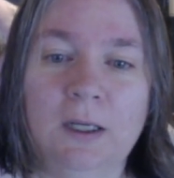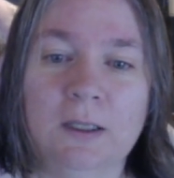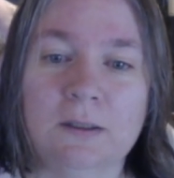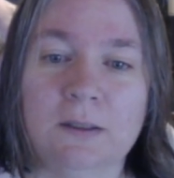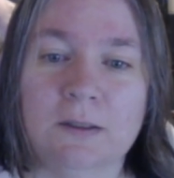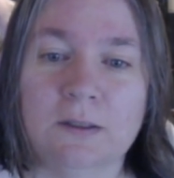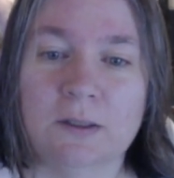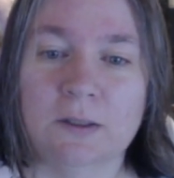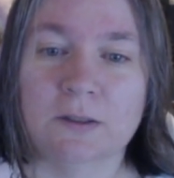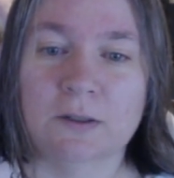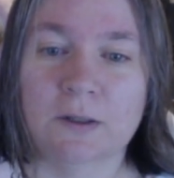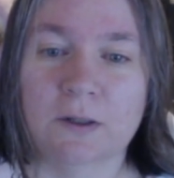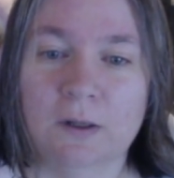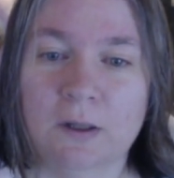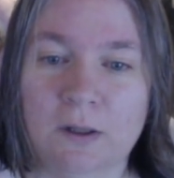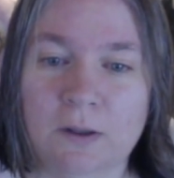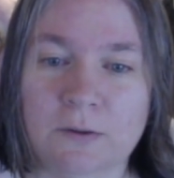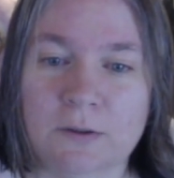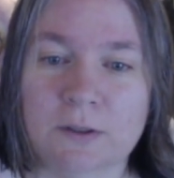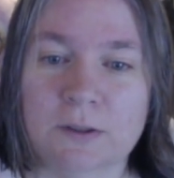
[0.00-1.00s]
This is your
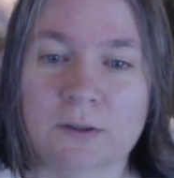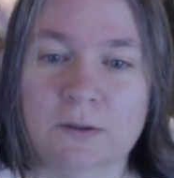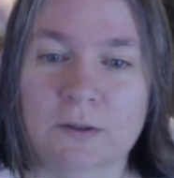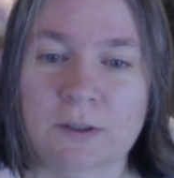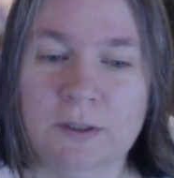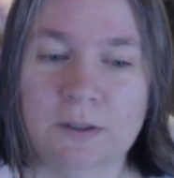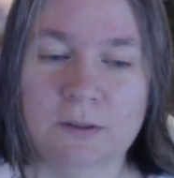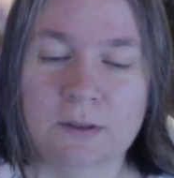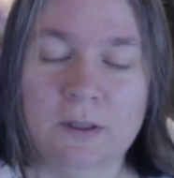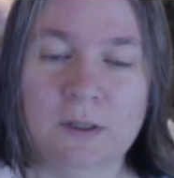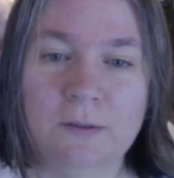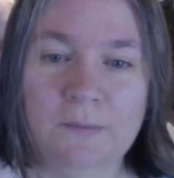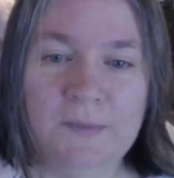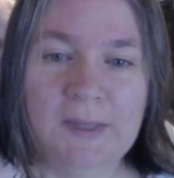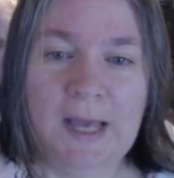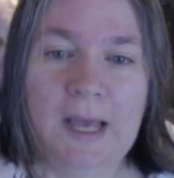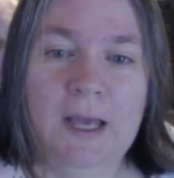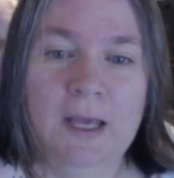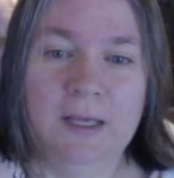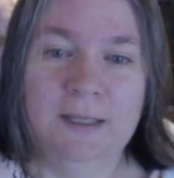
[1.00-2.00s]
host Crystal.
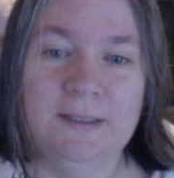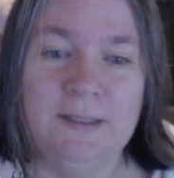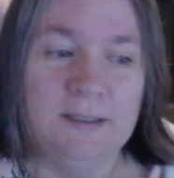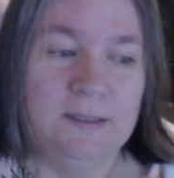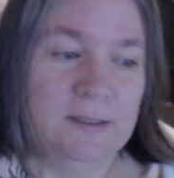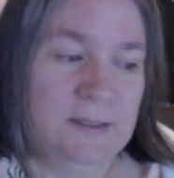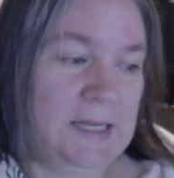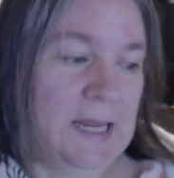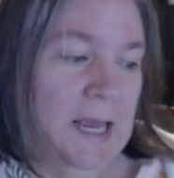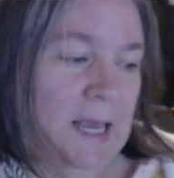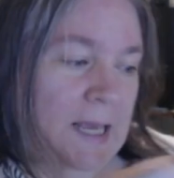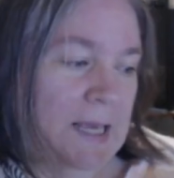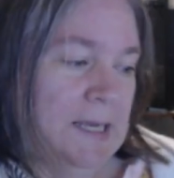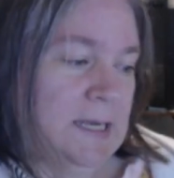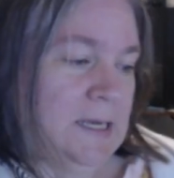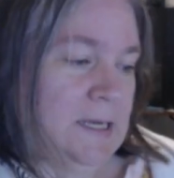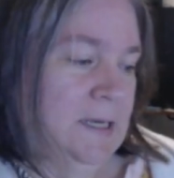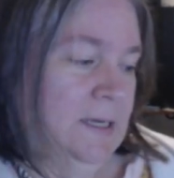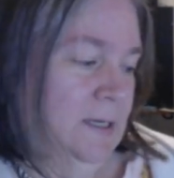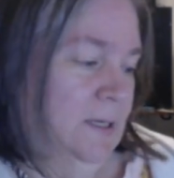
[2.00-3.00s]

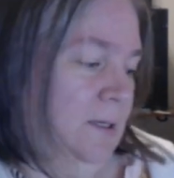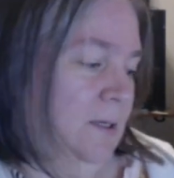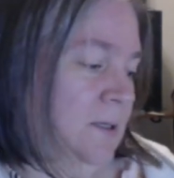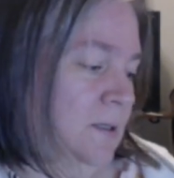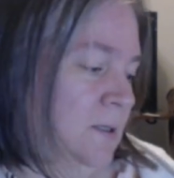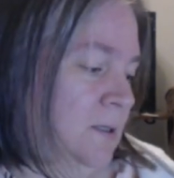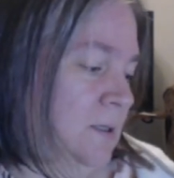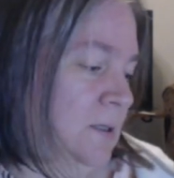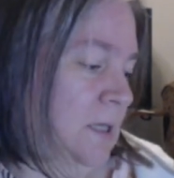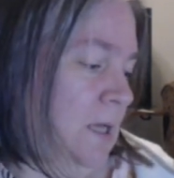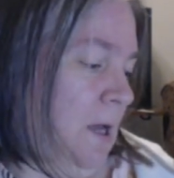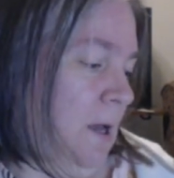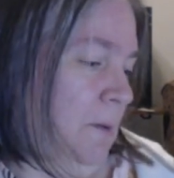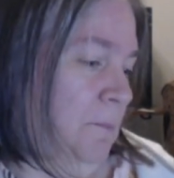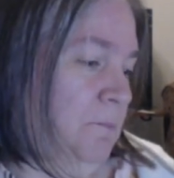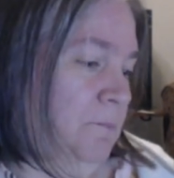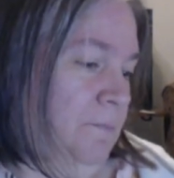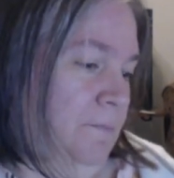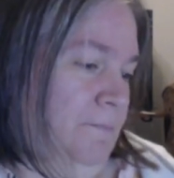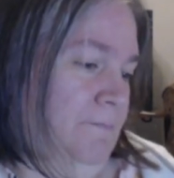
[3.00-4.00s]
Today is
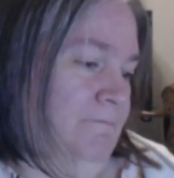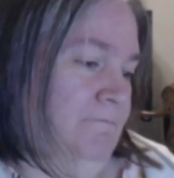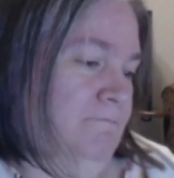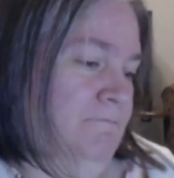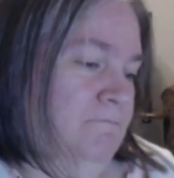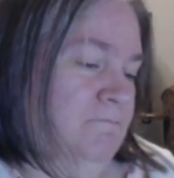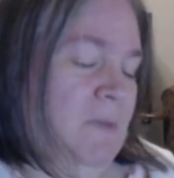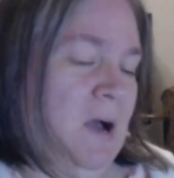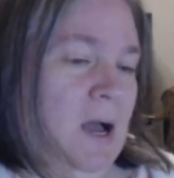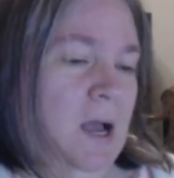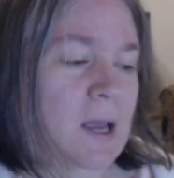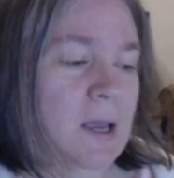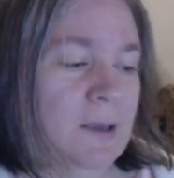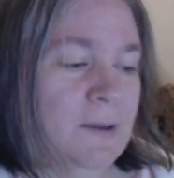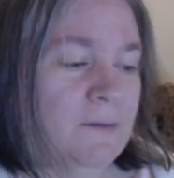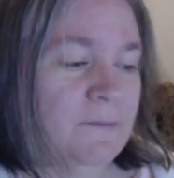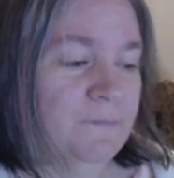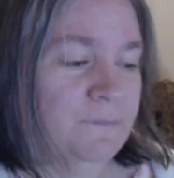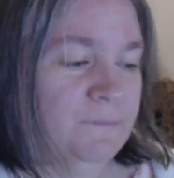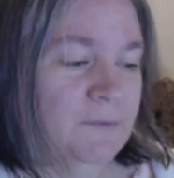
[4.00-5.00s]

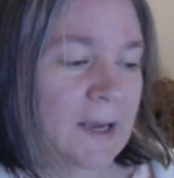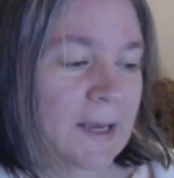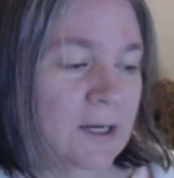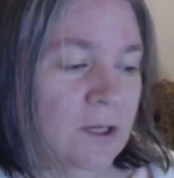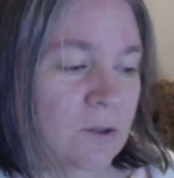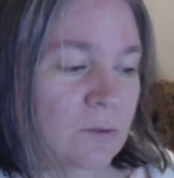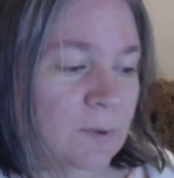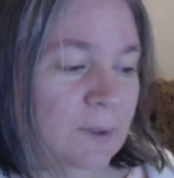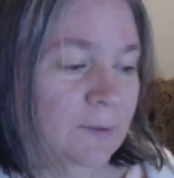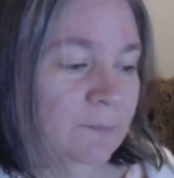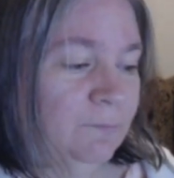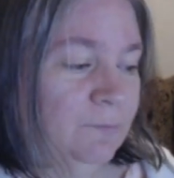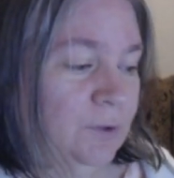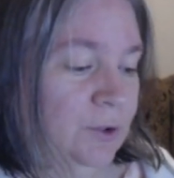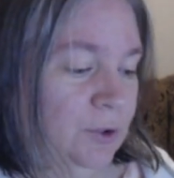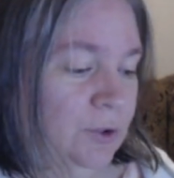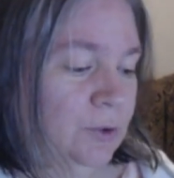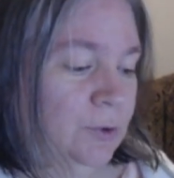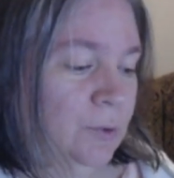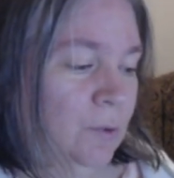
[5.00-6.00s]
my final
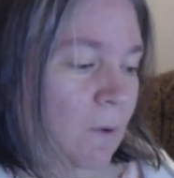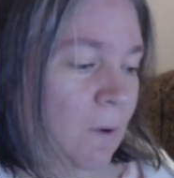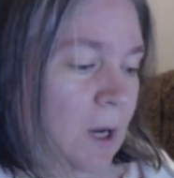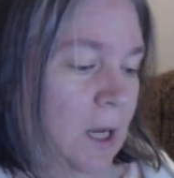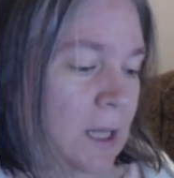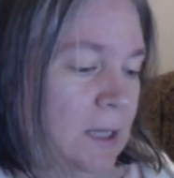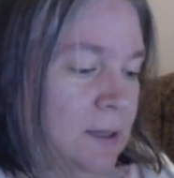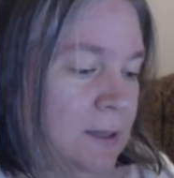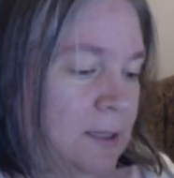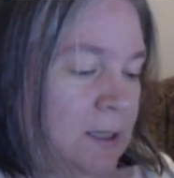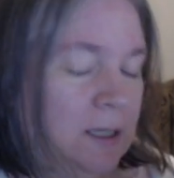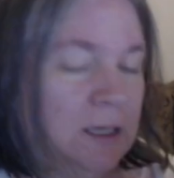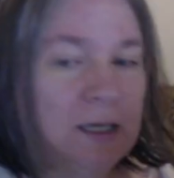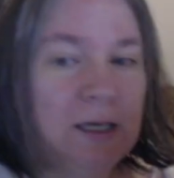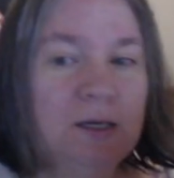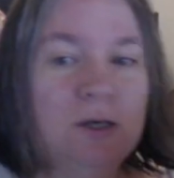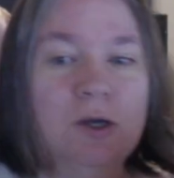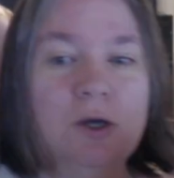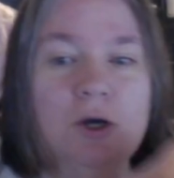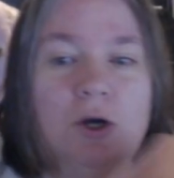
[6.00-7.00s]
review on
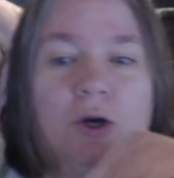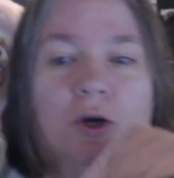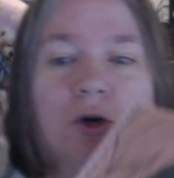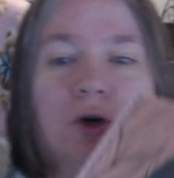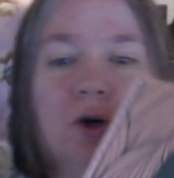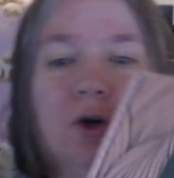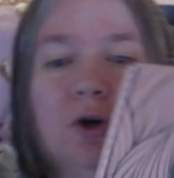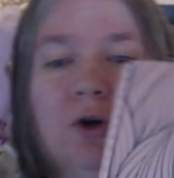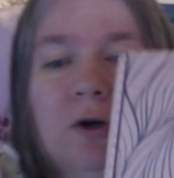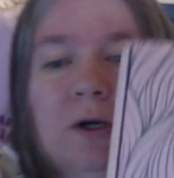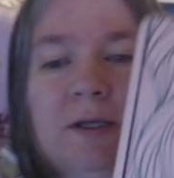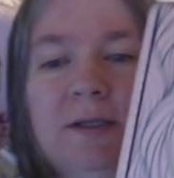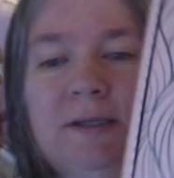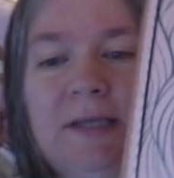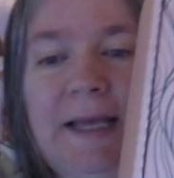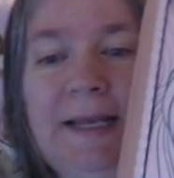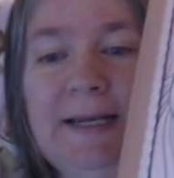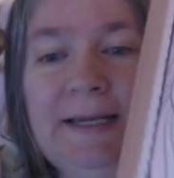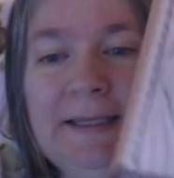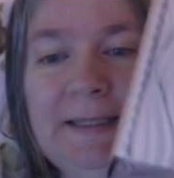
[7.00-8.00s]
the Hooks
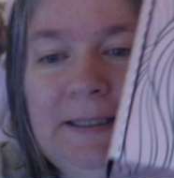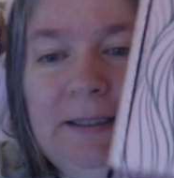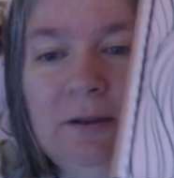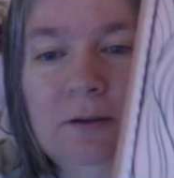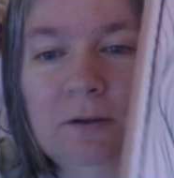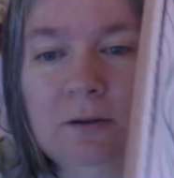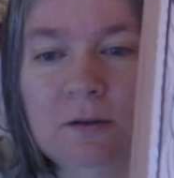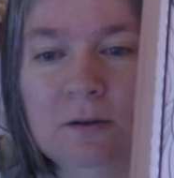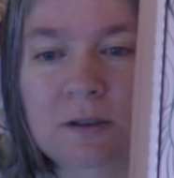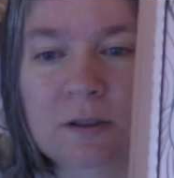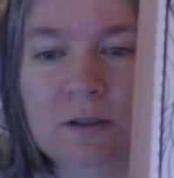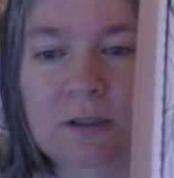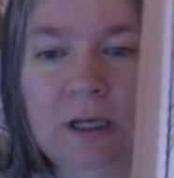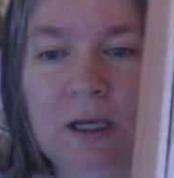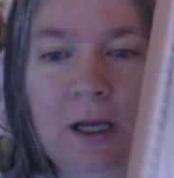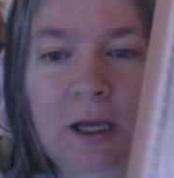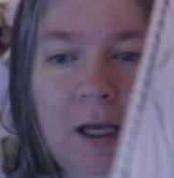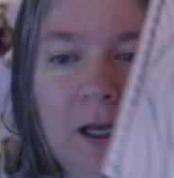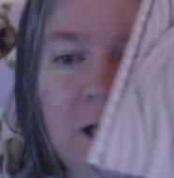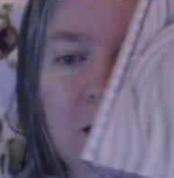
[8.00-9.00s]
and Needles
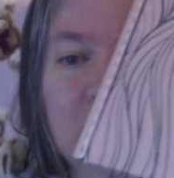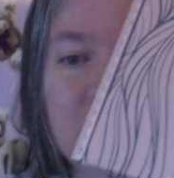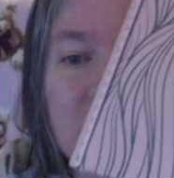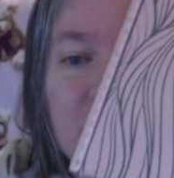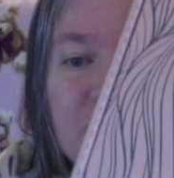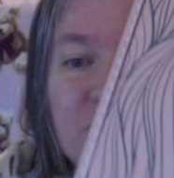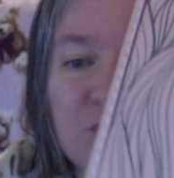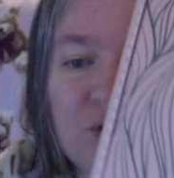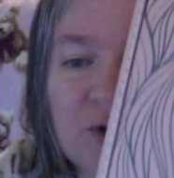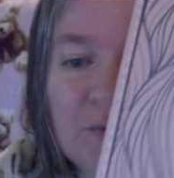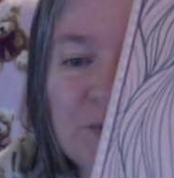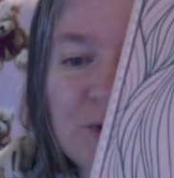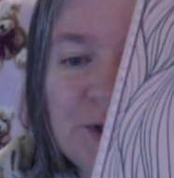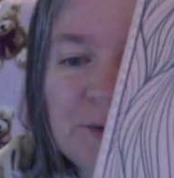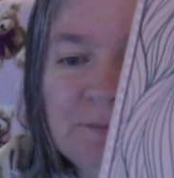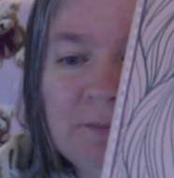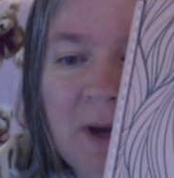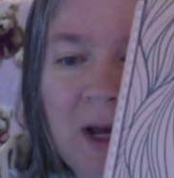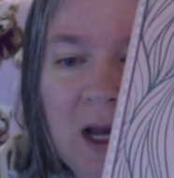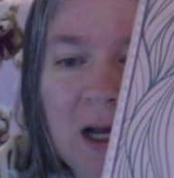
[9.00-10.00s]

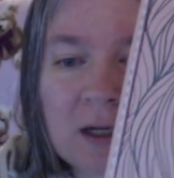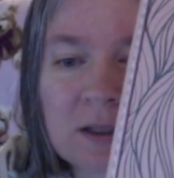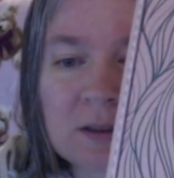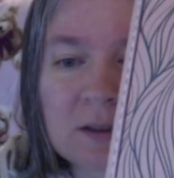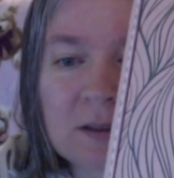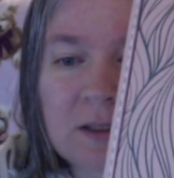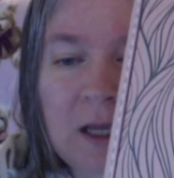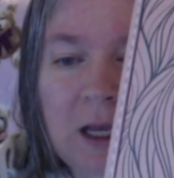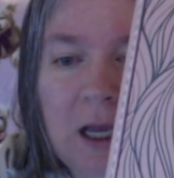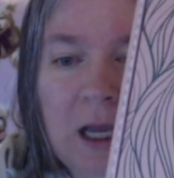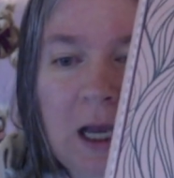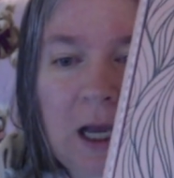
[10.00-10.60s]
subscription box.